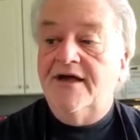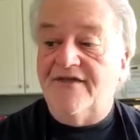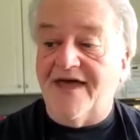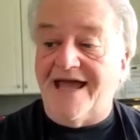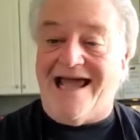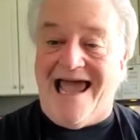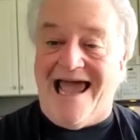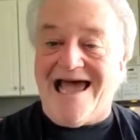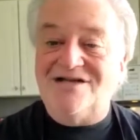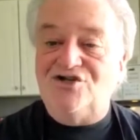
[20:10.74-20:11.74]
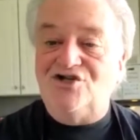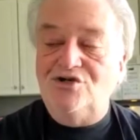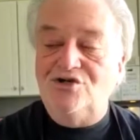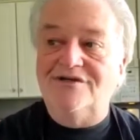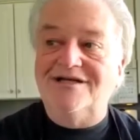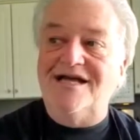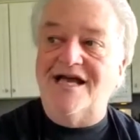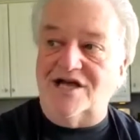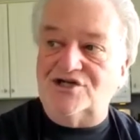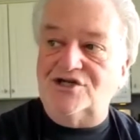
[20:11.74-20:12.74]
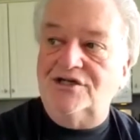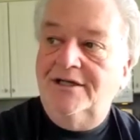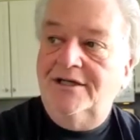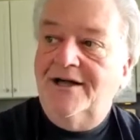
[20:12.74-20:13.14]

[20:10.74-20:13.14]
that add to the dish.